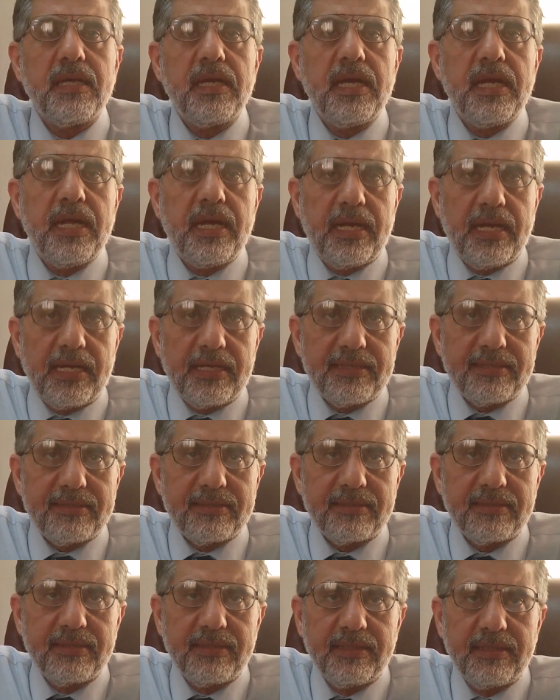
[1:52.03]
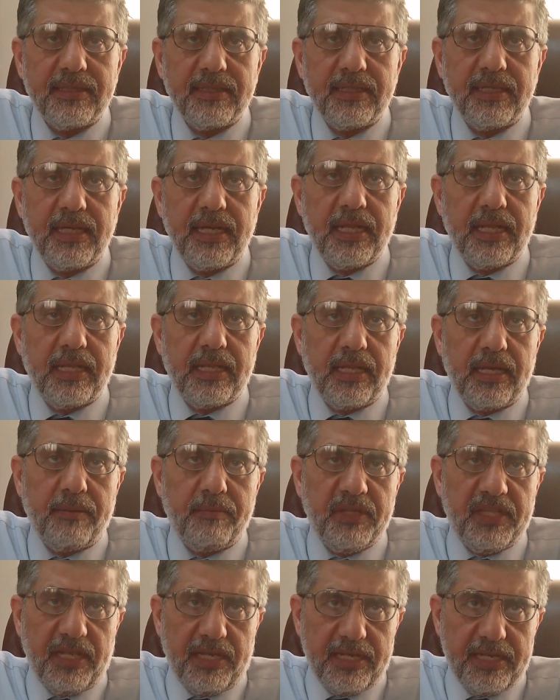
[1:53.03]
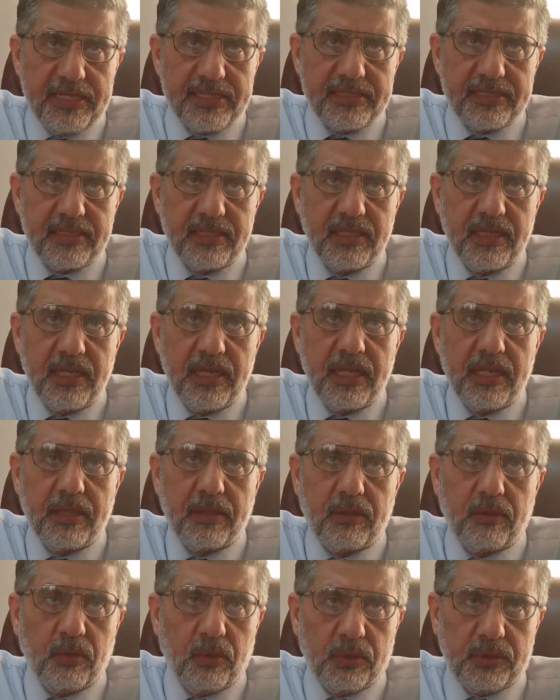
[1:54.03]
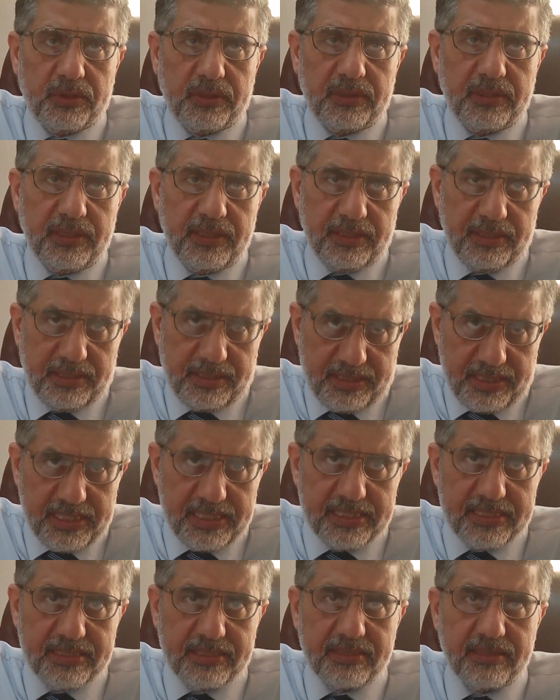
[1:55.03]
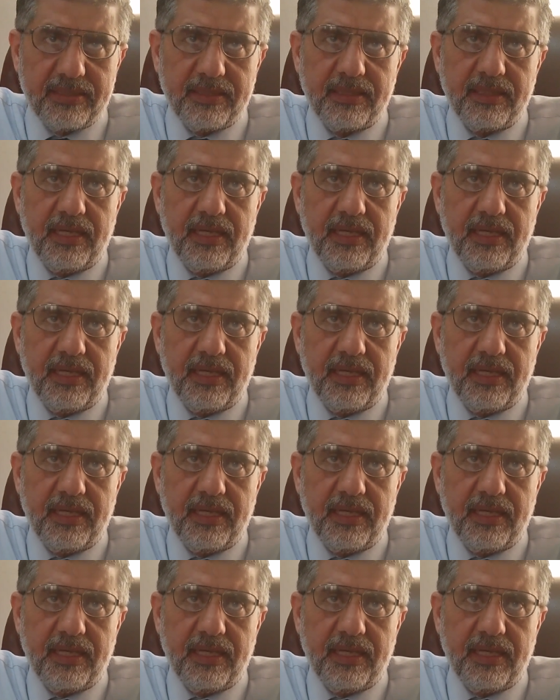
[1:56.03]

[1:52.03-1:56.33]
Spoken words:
areas in the Middle East thought in this